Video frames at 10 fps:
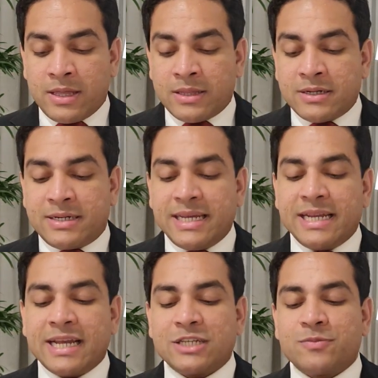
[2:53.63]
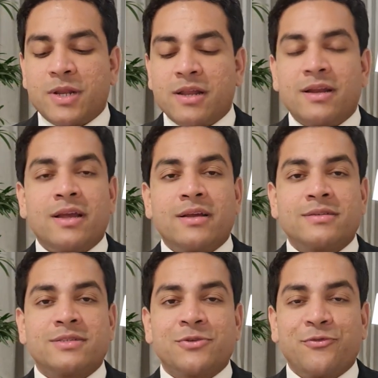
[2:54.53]
The teenage
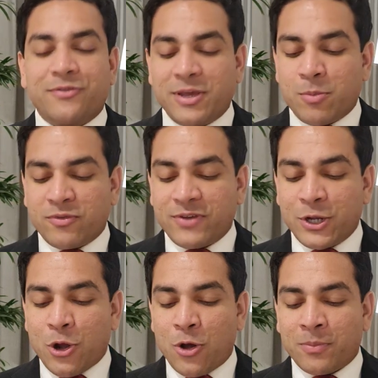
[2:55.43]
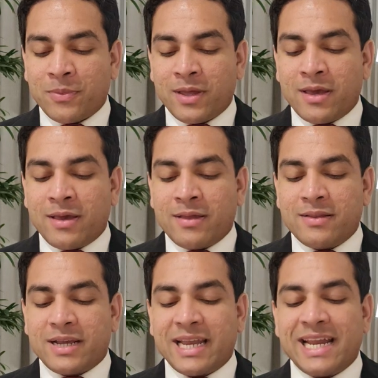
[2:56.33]
millionaires phenom,
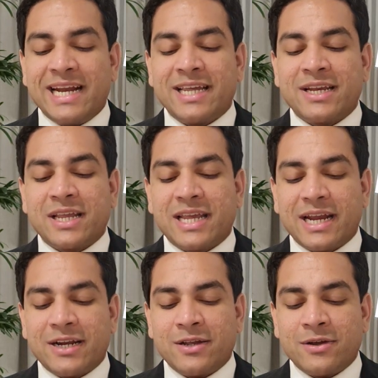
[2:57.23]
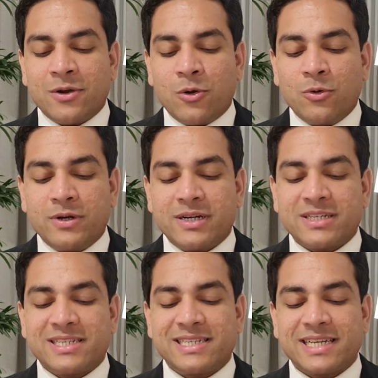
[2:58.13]
the Canadian kid who did a
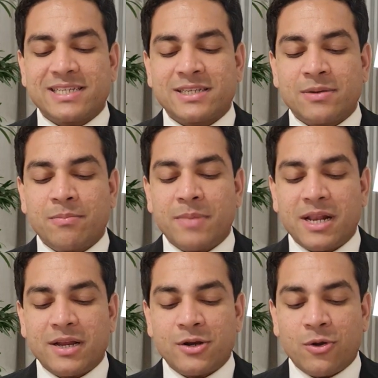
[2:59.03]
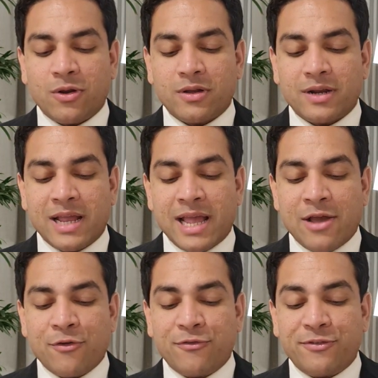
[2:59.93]
$6 million,
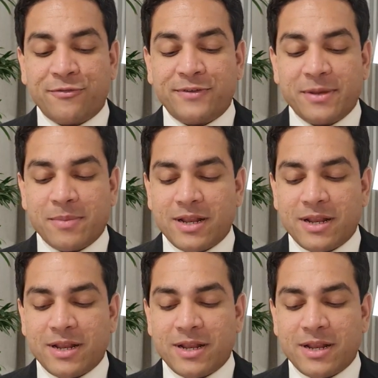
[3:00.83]
$50